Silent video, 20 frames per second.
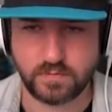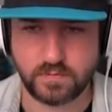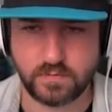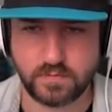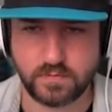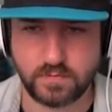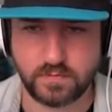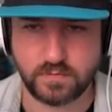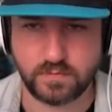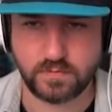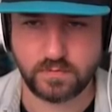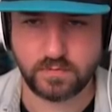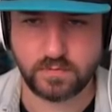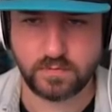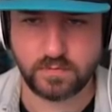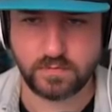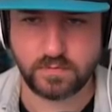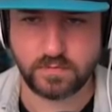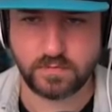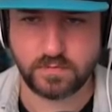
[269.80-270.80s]

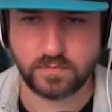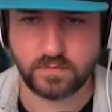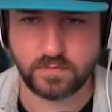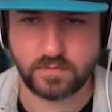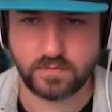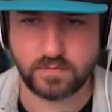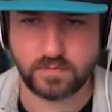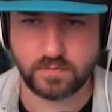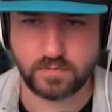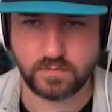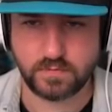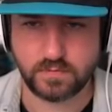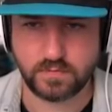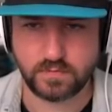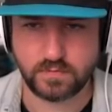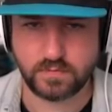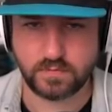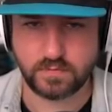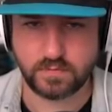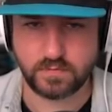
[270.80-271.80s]

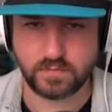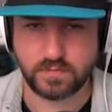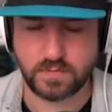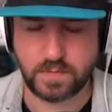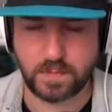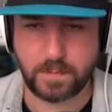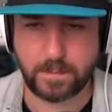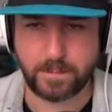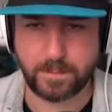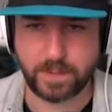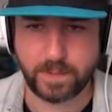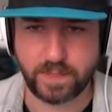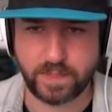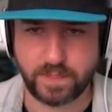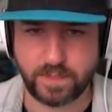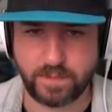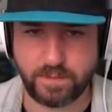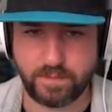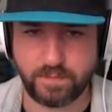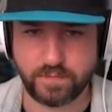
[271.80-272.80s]

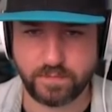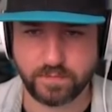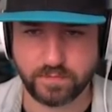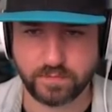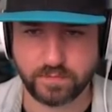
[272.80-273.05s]
The person shown says nothing.